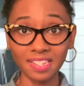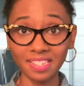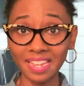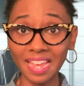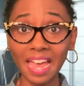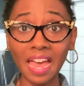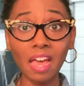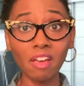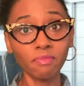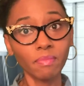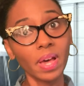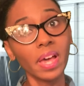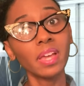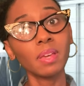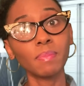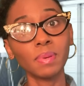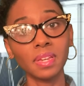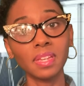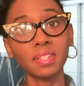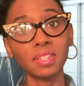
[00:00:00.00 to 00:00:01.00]
to have my
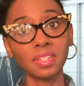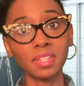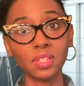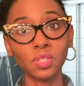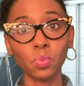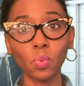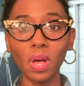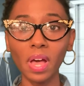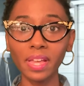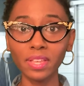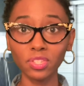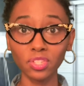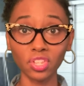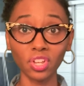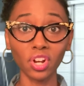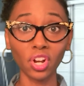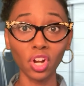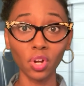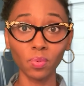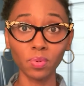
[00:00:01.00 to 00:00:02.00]
opinion, is why,
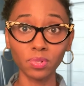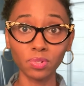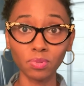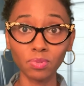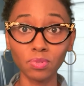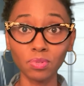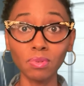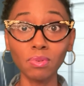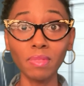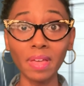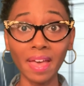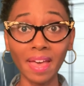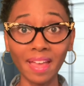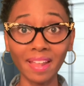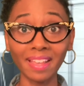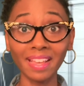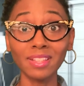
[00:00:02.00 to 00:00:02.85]
sir, would you do that?